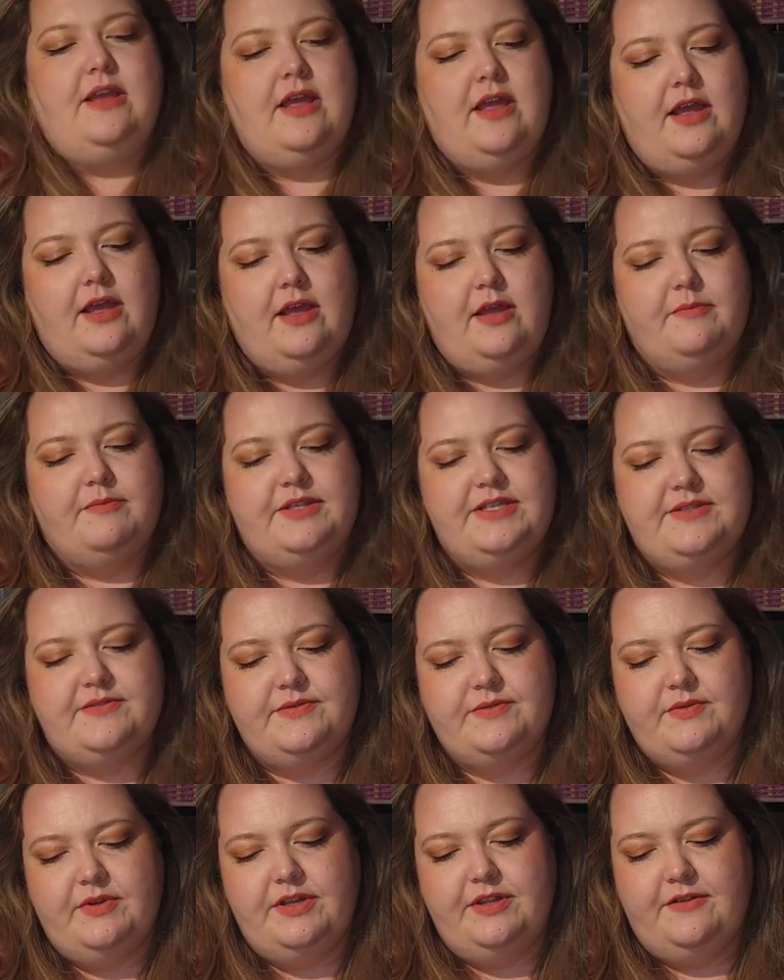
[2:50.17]
Um, this
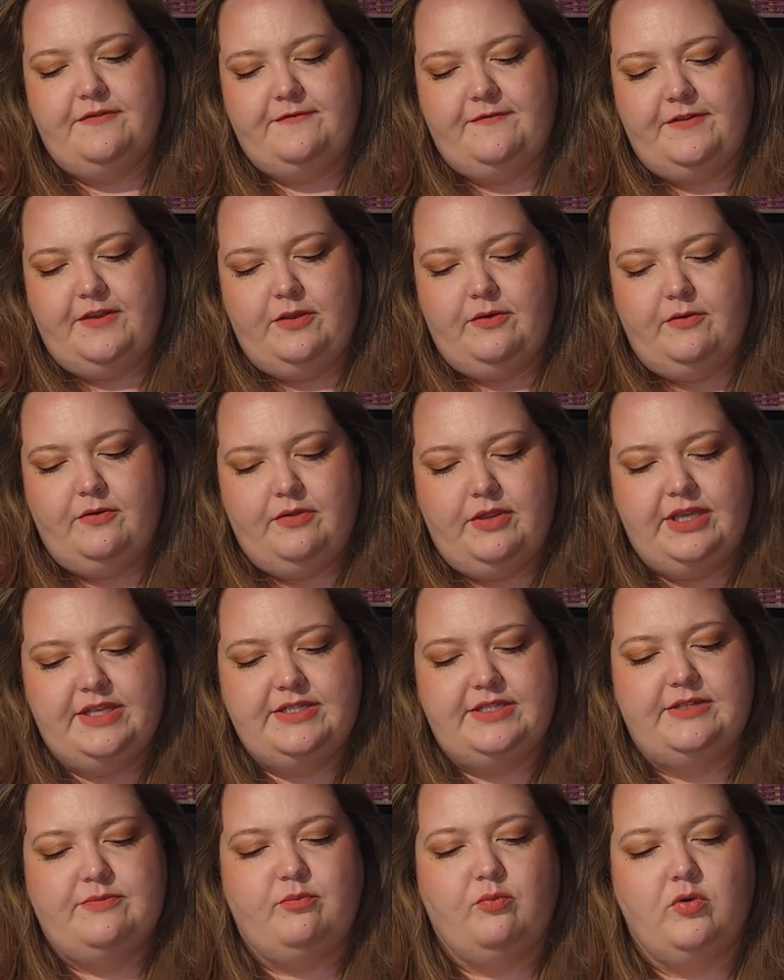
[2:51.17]
was one of the few
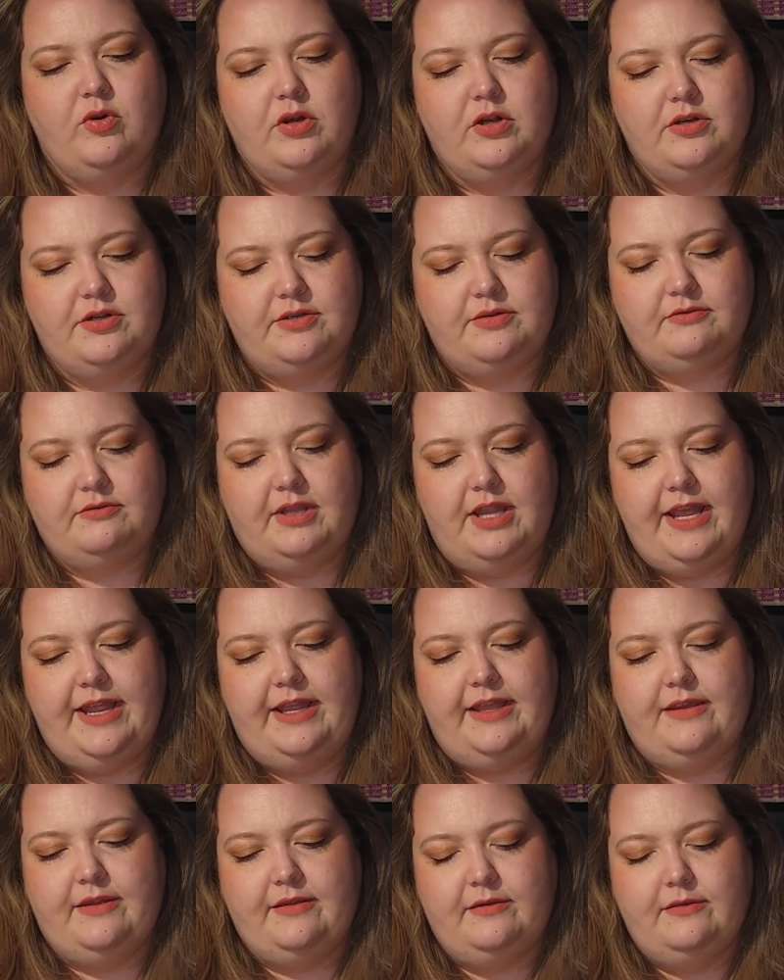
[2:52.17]
that weren't
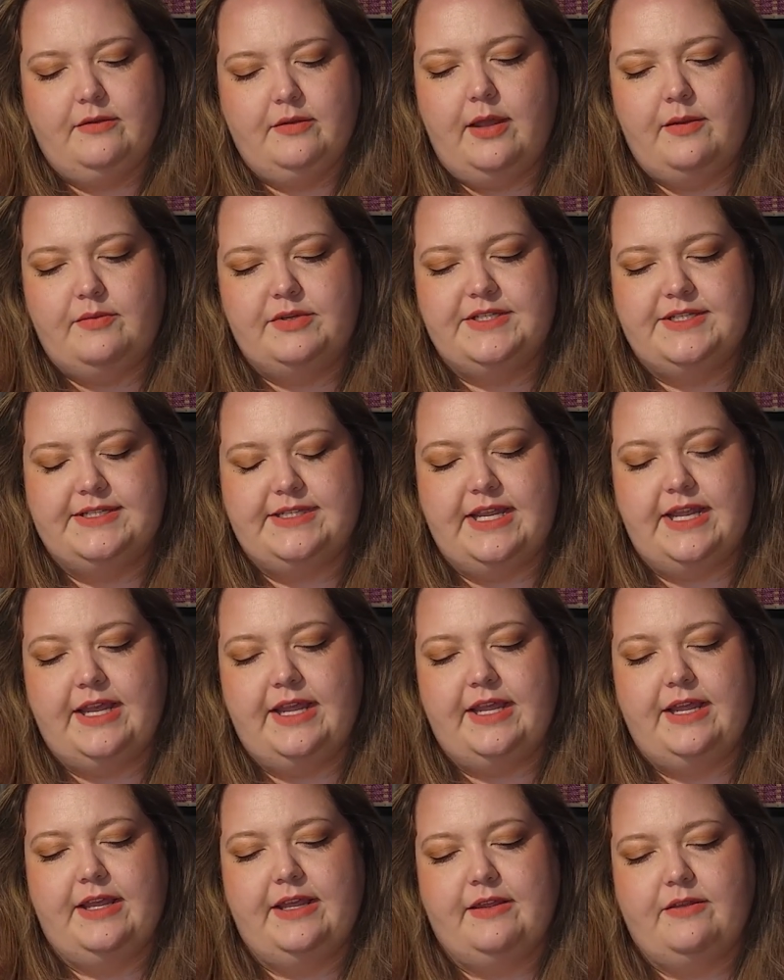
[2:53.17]
like, I would
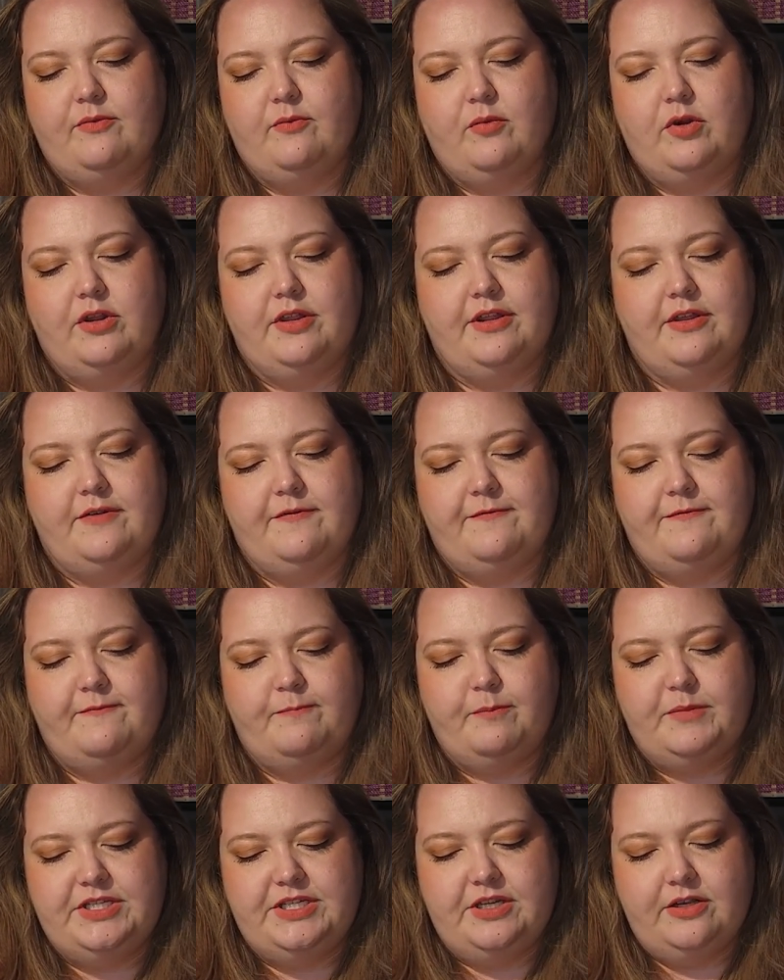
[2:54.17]
say, where the
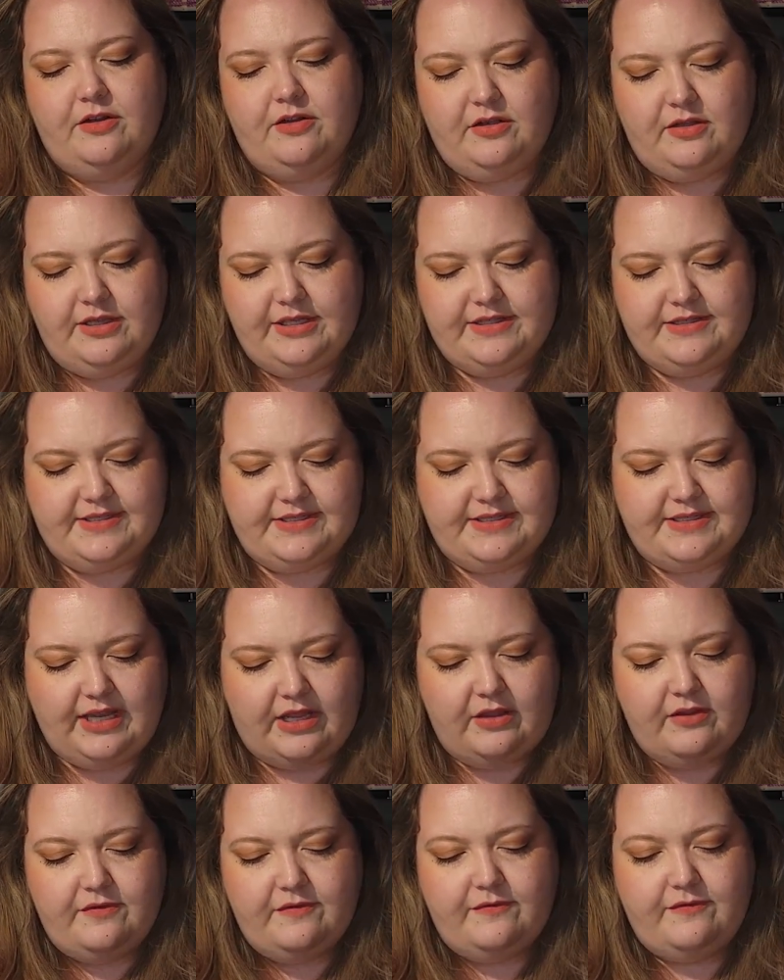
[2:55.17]
material
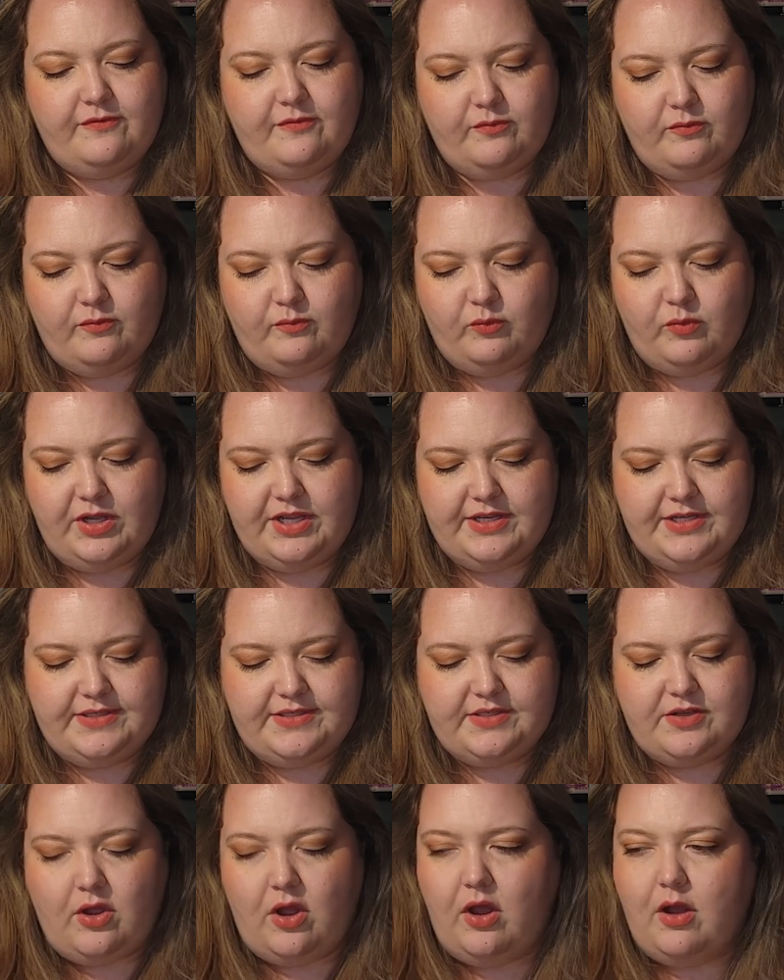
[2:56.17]
itself
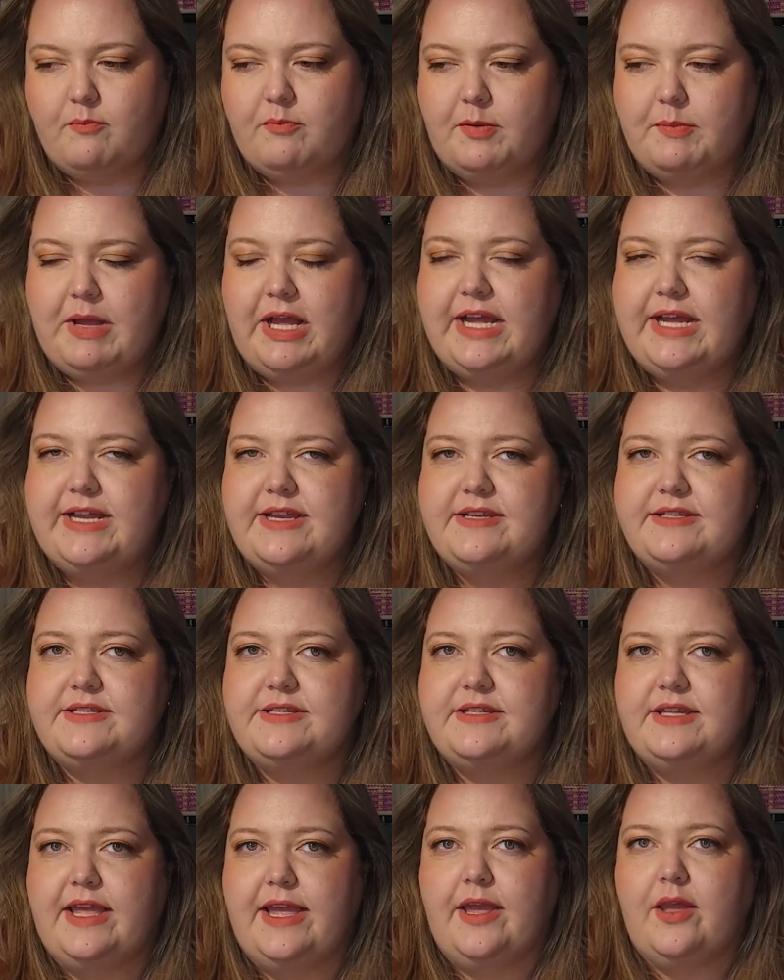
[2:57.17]
was
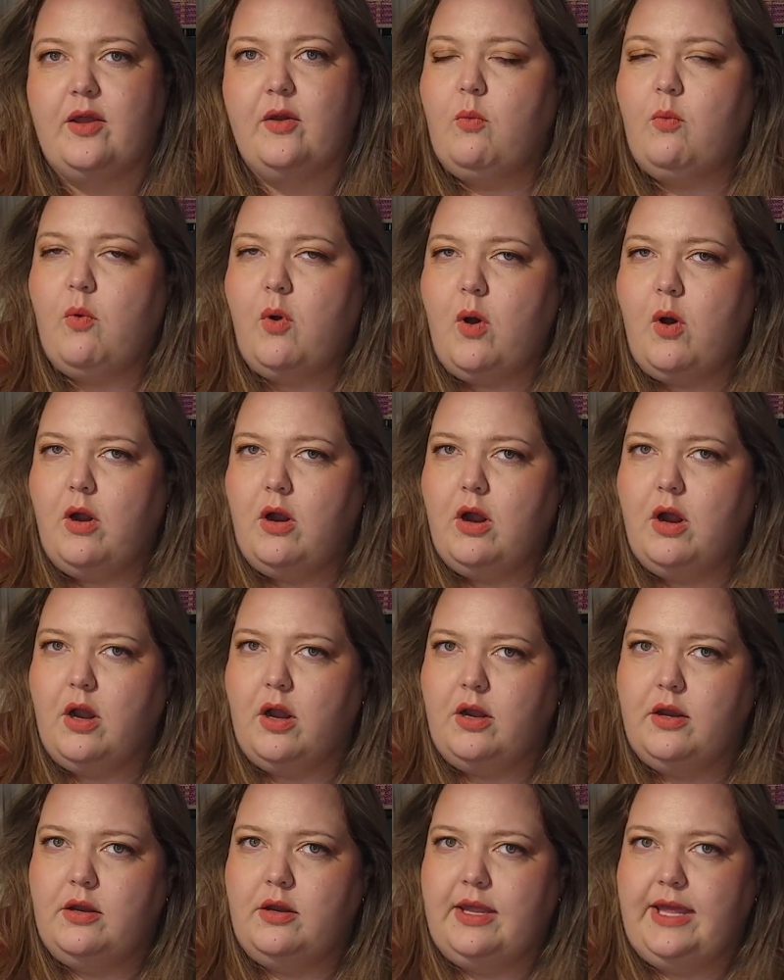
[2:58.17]
compromised, like
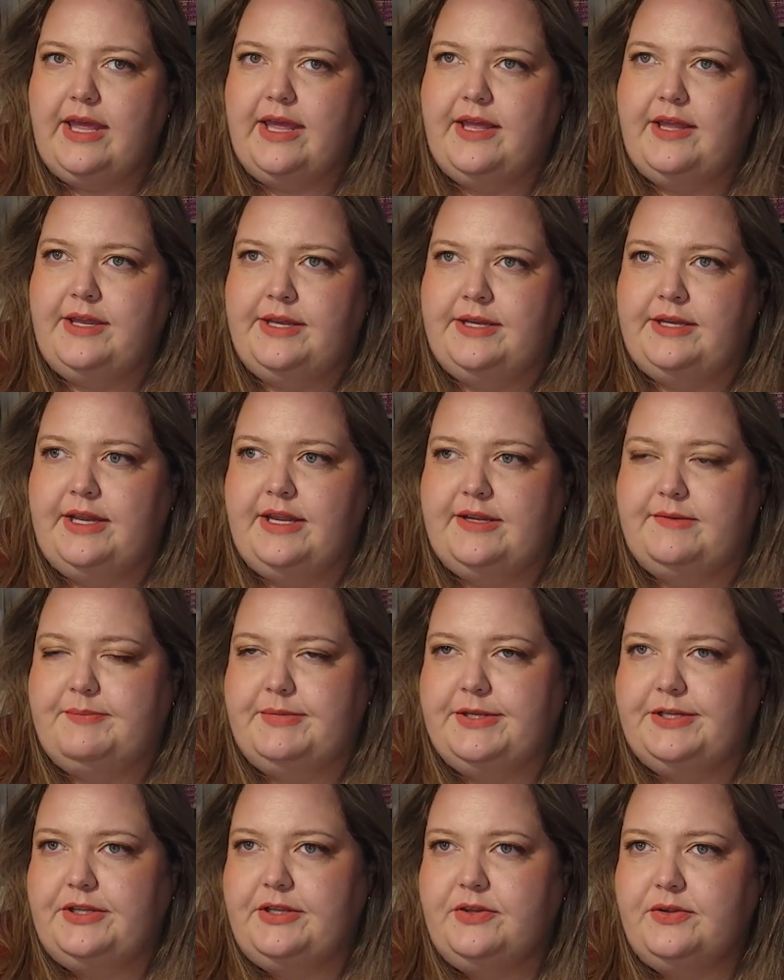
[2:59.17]
worn and had
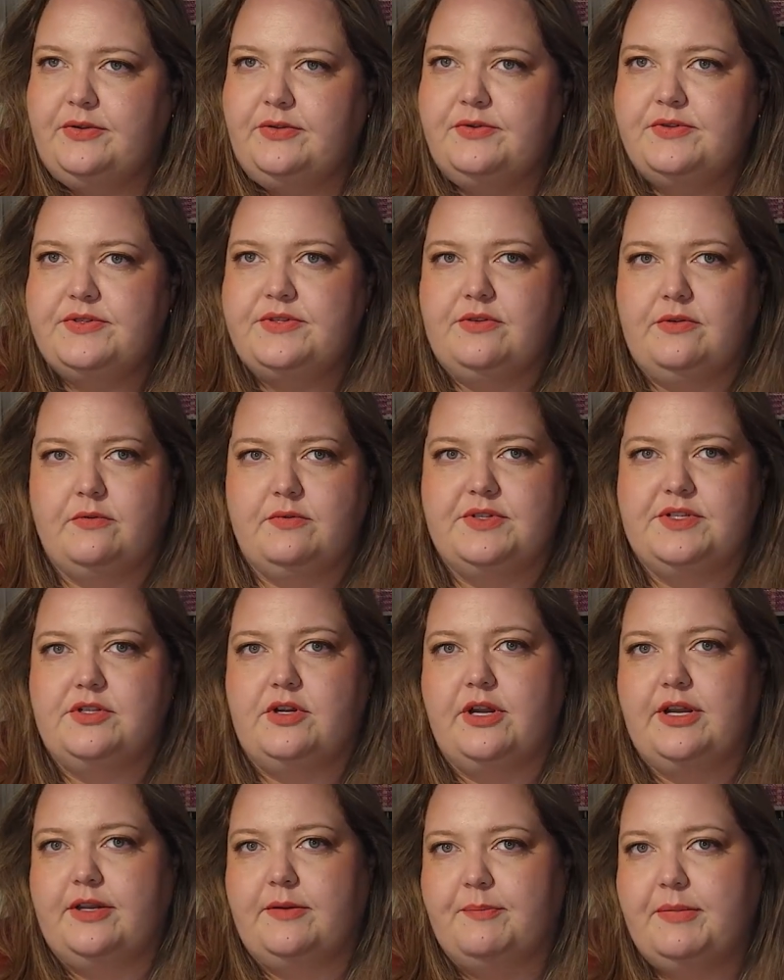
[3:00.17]
been used or was
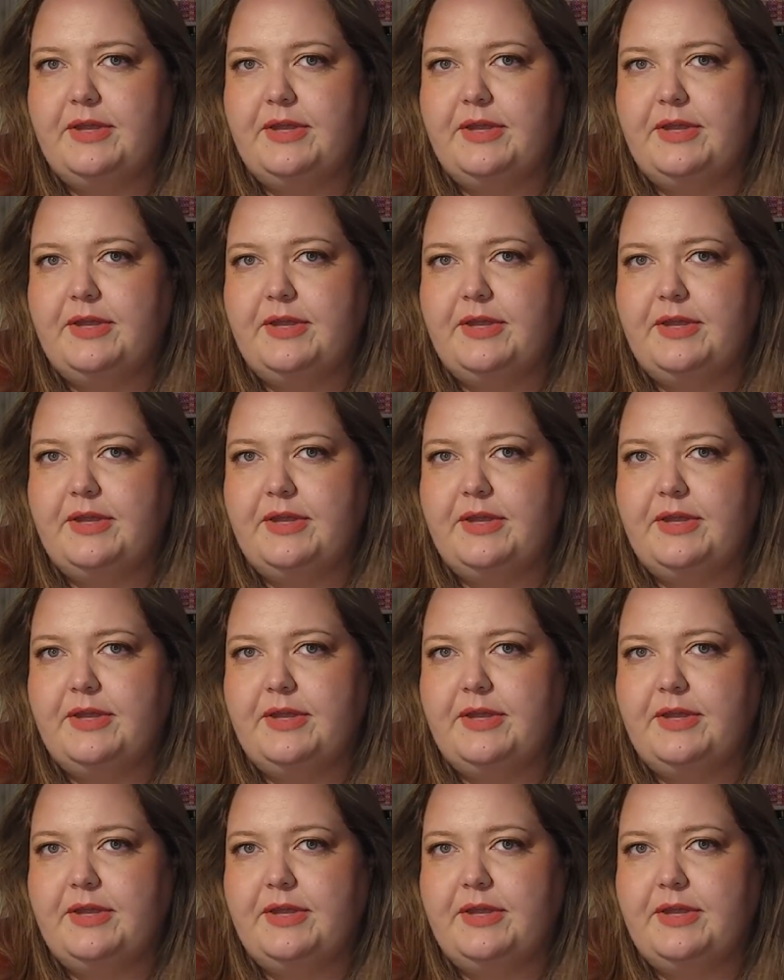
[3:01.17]
starting to